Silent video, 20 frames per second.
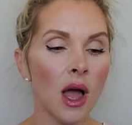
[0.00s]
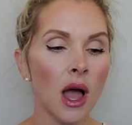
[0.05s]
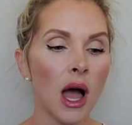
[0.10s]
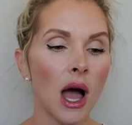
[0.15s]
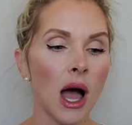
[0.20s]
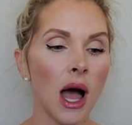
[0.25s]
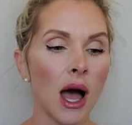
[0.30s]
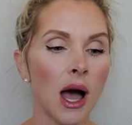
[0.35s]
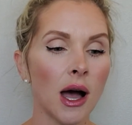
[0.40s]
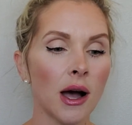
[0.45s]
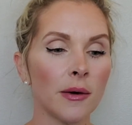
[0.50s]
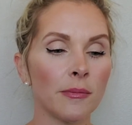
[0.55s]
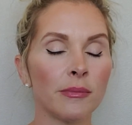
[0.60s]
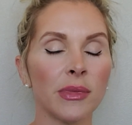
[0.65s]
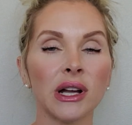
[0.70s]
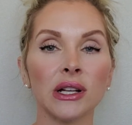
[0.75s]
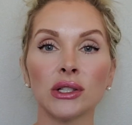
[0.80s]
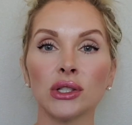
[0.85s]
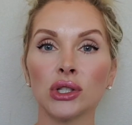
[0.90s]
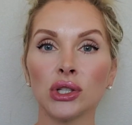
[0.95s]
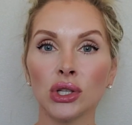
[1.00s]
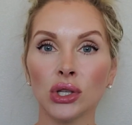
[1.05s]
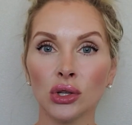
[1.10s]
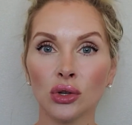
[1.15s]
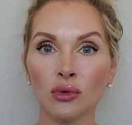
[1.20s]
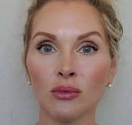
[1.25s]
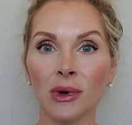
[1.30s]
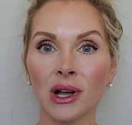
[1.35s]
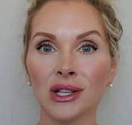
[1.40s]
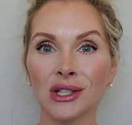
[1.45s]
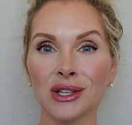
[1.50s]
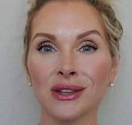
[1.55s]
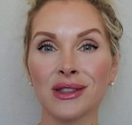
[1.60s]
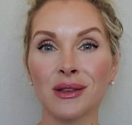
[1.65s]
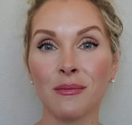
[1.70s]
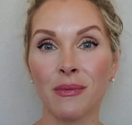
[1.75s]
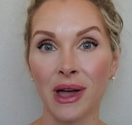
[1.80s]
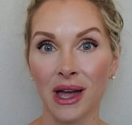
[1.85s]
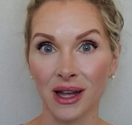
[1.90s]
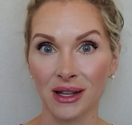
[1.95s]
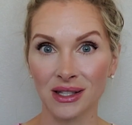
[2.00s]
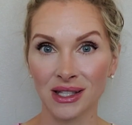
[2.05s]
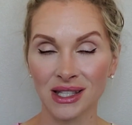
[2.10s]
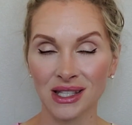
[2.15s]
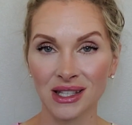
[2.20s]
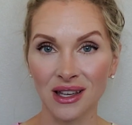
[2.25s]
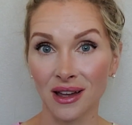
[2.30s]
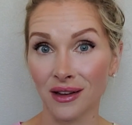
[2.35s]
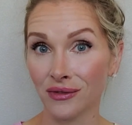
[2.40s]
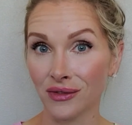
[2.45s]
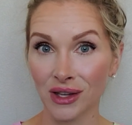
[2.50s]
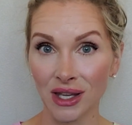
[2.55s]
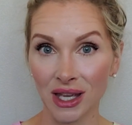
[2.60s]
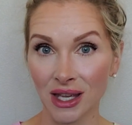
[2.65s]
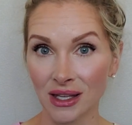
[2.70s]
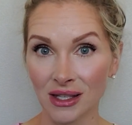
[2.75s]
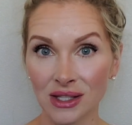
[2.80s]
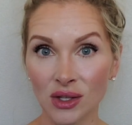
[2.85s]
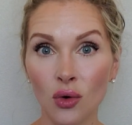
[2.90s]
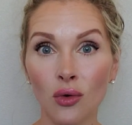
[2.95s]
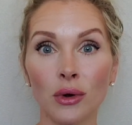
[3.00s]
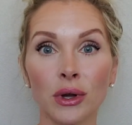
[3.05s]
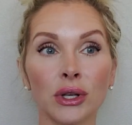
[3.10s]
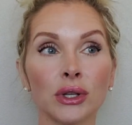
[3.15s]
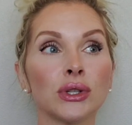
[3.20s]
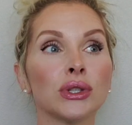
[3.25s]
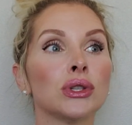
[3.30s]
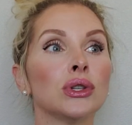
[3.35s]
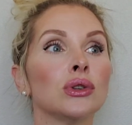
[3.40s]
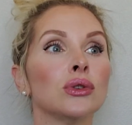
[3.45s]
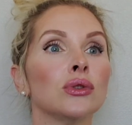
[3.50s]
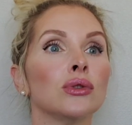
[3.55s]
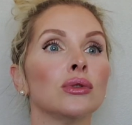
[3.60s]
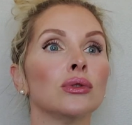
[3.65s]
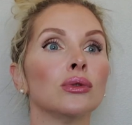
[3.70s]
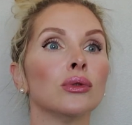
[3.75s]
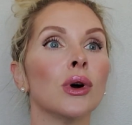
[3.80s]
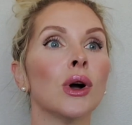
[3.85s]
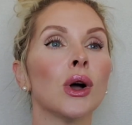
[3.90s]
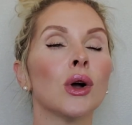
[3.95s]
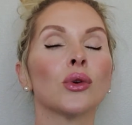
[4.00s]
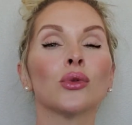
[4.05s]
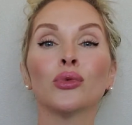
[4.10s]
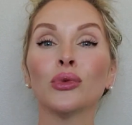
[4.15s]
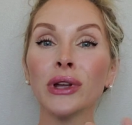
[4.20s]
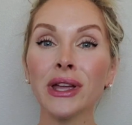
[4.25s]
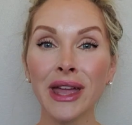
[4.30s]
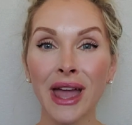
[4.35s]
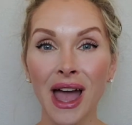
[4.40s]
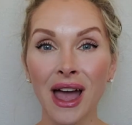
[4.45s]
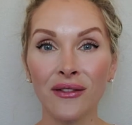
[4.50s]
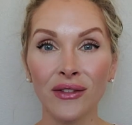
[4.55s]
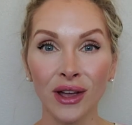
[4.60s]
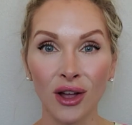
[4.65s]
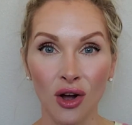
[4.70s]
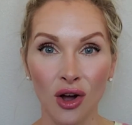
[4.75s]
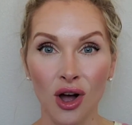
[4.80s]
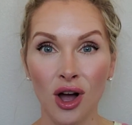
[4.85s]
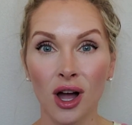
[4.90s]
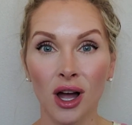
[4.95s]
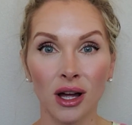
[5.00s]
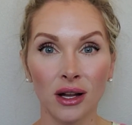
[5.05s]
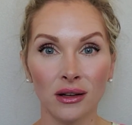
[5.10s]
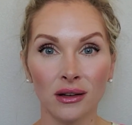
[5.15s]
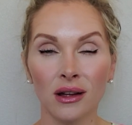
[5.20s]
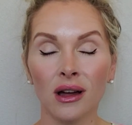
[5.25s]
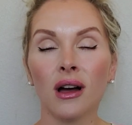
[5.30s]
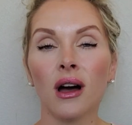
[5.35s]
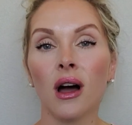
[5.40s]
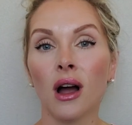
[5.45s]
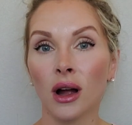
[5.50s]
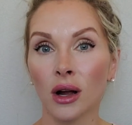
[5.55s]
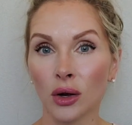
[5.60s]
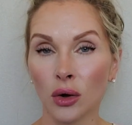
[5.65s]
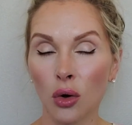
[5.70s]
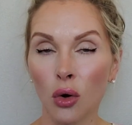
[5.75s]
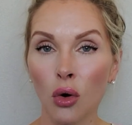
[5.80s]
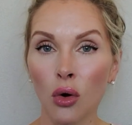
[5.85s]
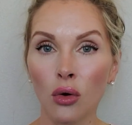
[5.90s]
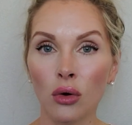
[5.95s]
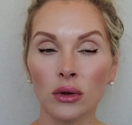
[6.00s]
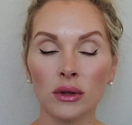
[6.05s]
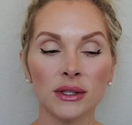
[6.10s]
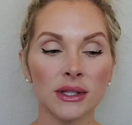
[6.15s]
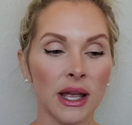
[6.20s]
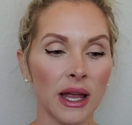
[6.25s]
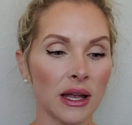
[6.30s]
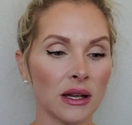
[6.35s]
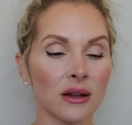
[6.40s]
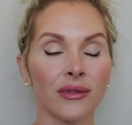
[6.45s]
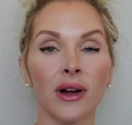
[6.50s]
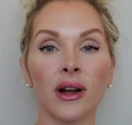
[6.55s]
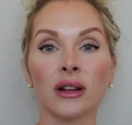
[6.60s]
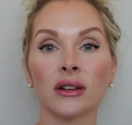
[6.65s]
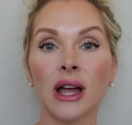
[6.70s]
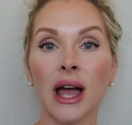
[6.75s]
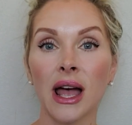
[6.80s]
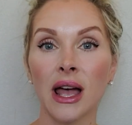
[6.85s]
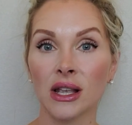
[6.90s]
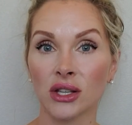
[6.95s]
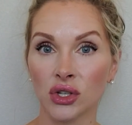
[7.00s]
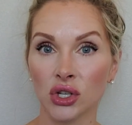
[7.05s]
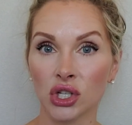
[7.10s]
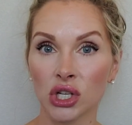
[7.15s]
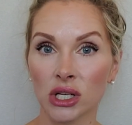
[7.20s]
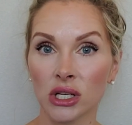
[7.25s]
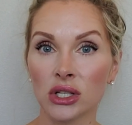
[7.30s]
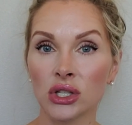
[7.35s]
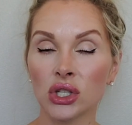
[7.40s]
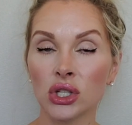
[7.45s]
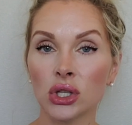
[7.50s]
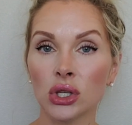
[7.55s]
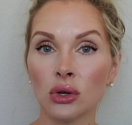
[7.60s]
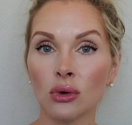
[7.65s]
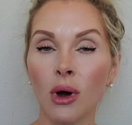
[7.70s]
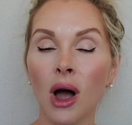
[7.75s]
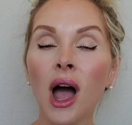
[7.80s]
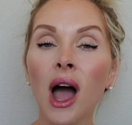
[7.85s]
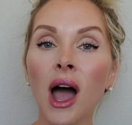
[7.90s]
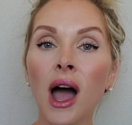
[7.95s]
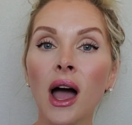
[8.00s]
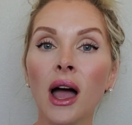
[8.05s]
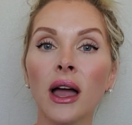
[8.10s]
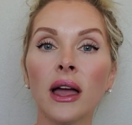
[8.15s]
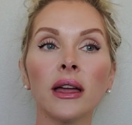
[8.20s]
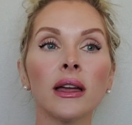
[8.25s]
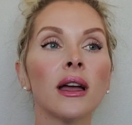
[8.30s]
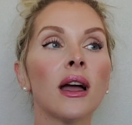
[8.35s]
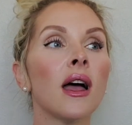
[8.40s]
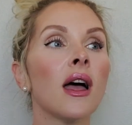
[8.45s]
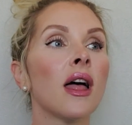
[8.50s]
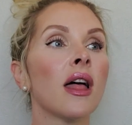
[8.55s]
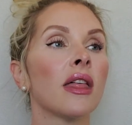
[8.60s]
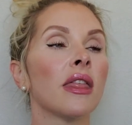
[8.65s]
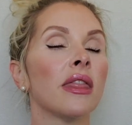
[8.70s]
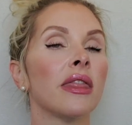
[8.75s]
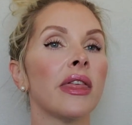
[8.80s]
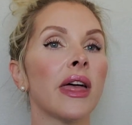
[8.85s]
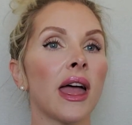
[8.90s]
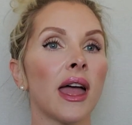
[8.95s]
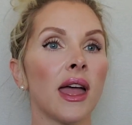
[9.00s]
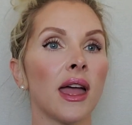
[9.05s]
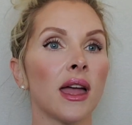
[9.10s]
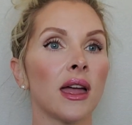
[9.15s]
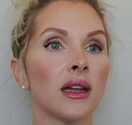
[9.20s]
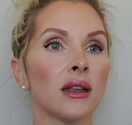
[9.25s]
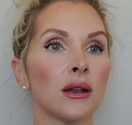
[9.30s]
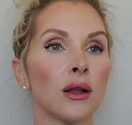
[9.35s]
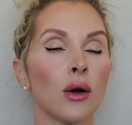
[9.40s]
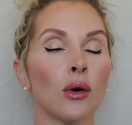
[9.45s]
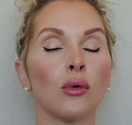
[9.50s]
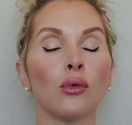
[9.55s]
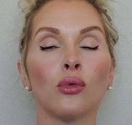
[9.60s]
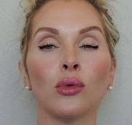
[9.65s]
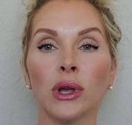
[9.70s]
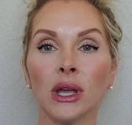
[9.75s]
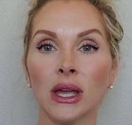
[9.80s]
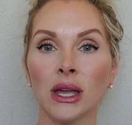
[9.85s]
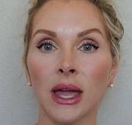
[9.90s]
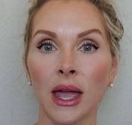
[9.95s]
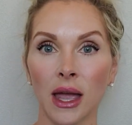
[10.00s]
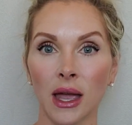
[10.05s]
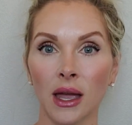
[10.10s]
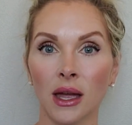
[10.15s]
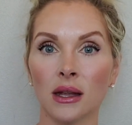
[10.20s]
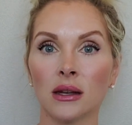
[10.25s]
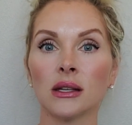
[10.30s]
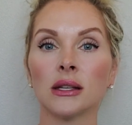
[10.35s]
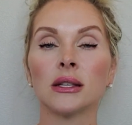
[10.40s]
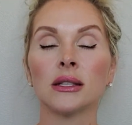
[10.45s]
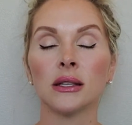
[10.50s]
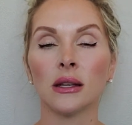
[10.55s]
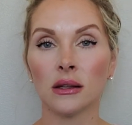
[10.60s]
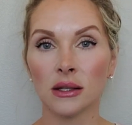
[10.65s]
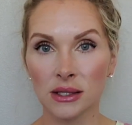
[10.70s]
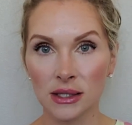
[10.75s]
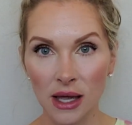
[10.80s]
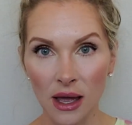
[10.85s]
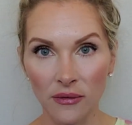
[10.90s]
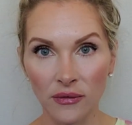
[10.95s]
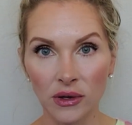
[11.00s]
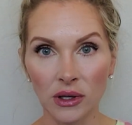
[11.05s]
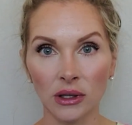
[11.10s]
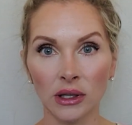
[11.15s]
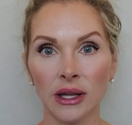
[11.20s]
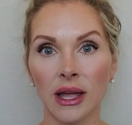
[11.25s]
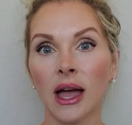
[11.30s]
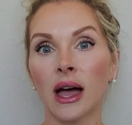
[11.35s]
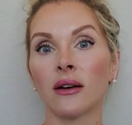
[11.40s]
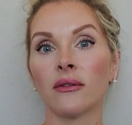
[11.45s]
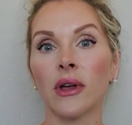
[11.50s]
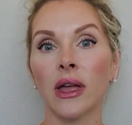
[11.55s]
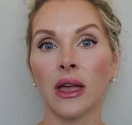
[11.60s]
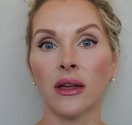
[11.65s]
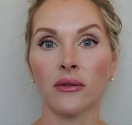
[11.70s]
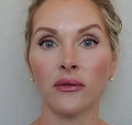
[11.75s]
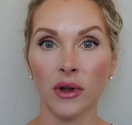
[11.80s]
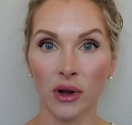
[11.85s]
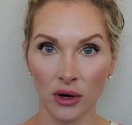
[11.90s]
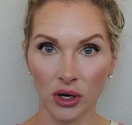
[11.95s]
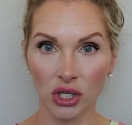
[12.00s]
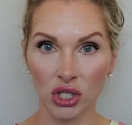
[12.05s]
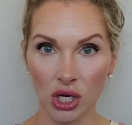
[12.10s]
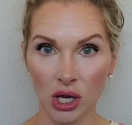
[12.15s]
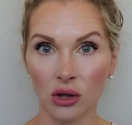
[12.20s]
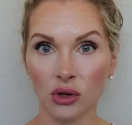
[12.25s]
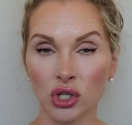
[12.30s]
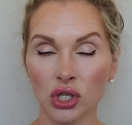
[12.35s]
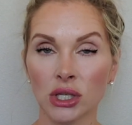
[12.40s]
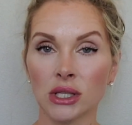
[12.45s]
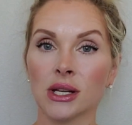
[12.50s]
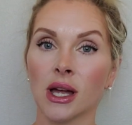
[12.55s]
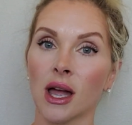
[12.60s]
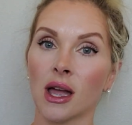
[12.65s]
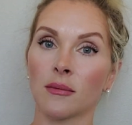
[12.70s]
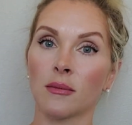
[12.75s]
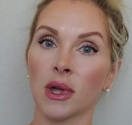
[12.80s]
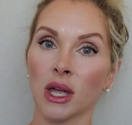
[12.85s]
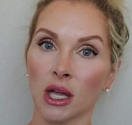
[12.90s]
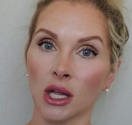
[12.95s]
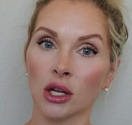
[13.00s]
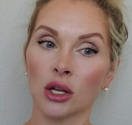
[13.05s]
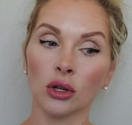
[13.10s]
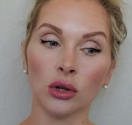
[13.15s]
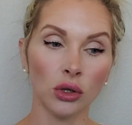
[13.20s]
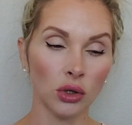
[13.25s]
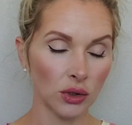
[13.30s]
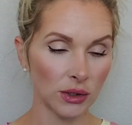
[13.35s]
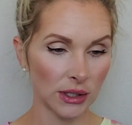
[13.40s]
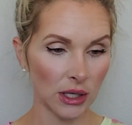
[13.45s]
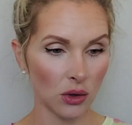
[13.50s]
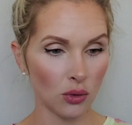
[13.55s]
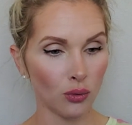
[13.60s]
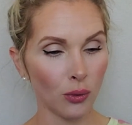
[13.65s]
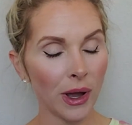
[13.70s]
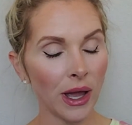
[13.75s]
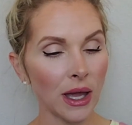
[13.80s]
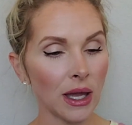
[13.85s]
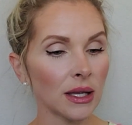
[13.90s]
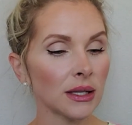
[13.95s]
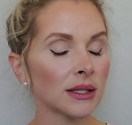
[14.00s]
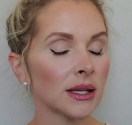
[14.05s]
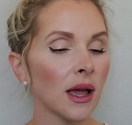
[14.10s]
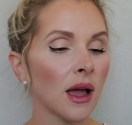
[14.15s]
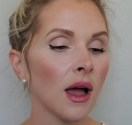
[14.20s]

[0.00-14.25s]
But too much of the bad stuff is going to wreak havoc on our goals. And if our estrogen is too high, then we can definitely have a very challenging time in losing weight.